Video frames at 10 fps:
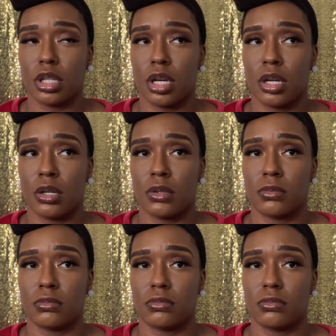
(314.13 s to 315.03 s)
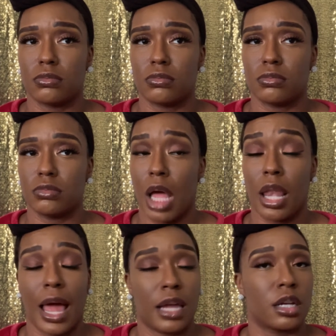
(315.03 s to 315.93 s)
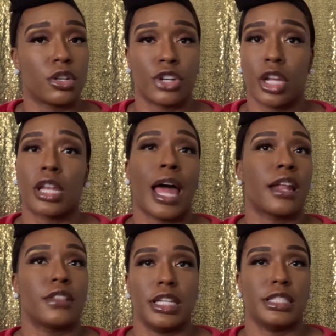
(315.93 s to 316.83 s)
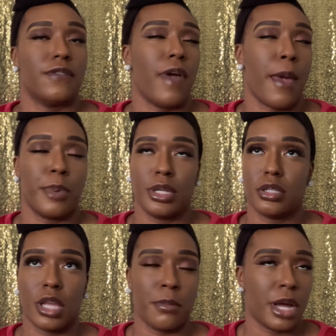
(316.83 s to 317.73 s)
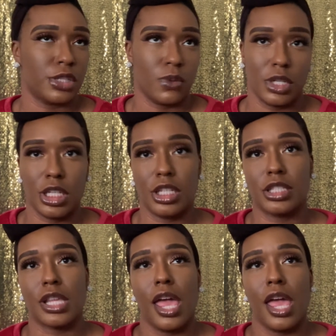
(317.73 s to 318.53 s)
A lot of things have happened in my 20s.